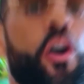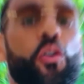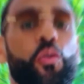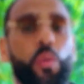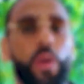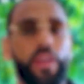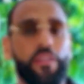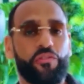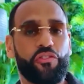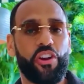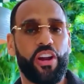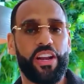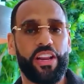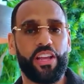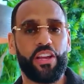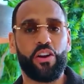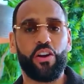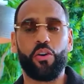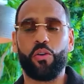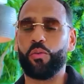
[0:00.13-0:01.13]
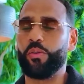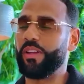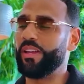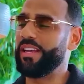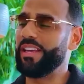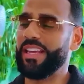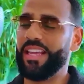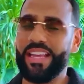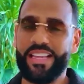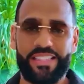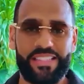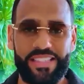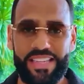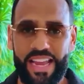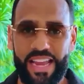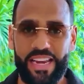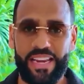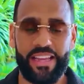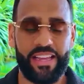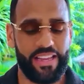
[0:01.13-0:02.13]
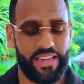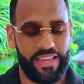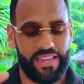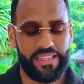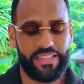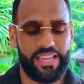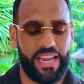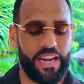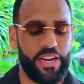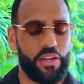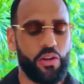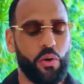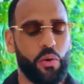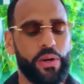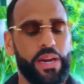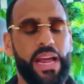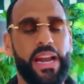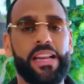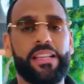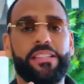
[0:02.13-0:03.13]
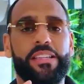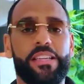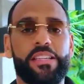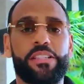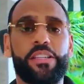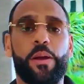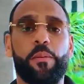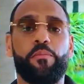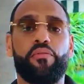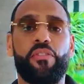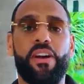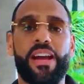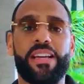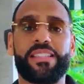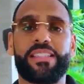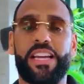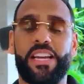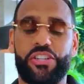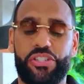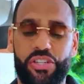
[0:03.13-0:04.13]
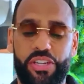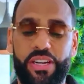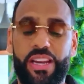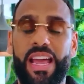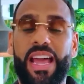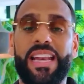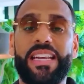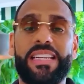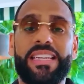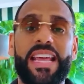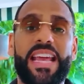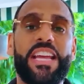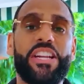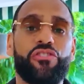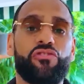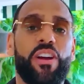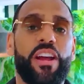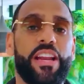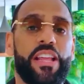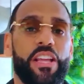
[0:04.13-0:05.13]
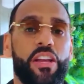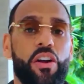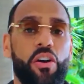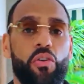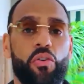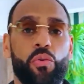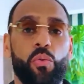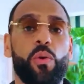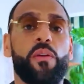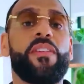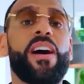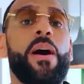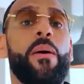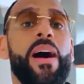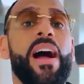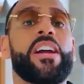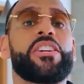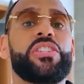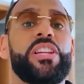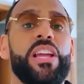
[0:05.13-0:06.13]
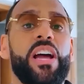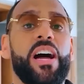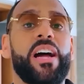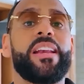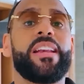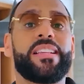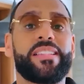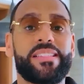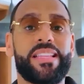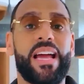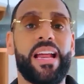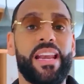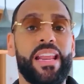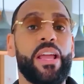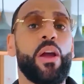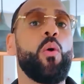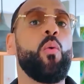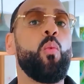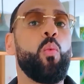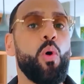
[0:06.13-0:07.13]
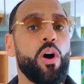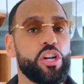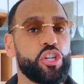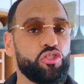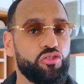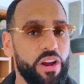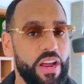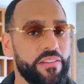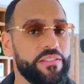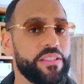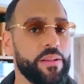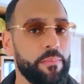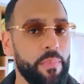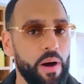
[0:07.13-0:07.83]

old way of trading gold is dead. Technical analysis, price action, and day trading gold without actually understanding what drives the